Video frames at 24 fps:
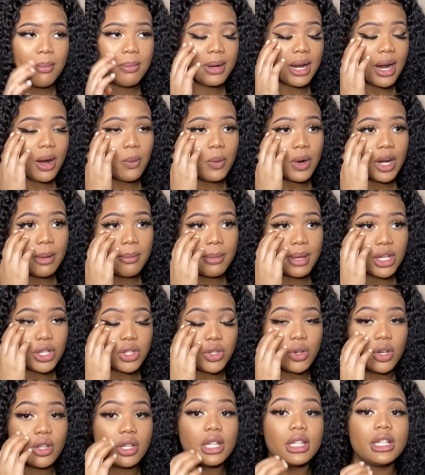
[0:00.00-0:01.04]
But I want to make
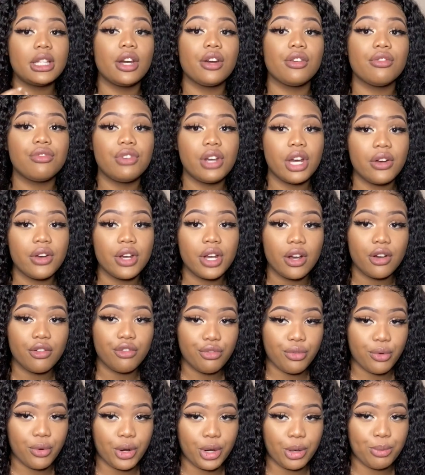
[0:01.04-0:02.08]
sure that they're very
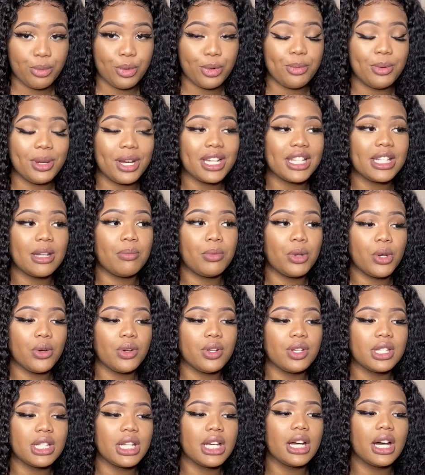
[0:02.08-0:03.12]
affordable, because I'm
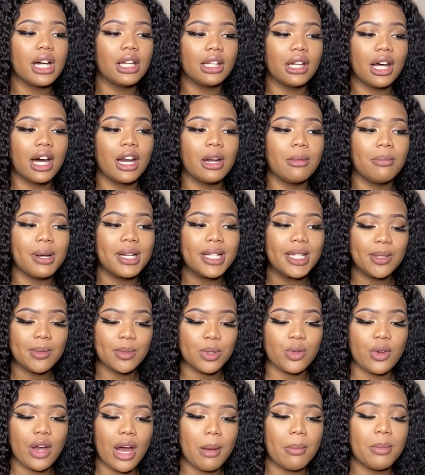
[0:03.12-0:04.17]
noticing a lot of my
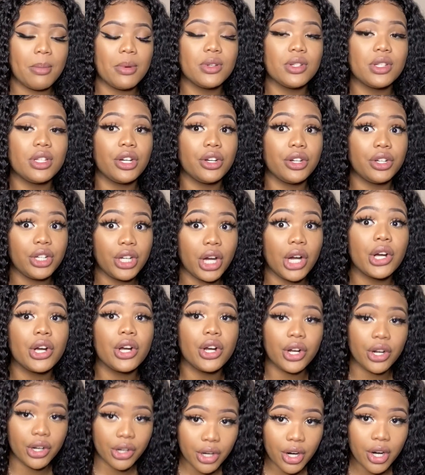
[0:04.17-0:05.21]
subscribers, they're
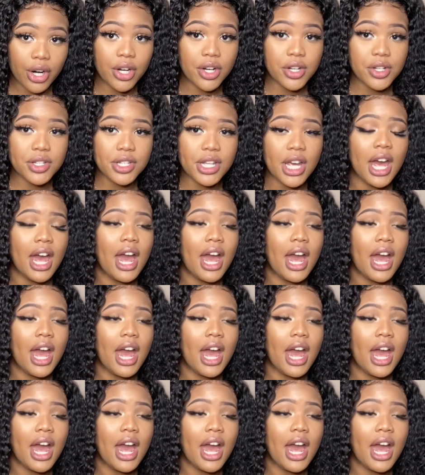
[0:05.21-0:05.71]
younger girls,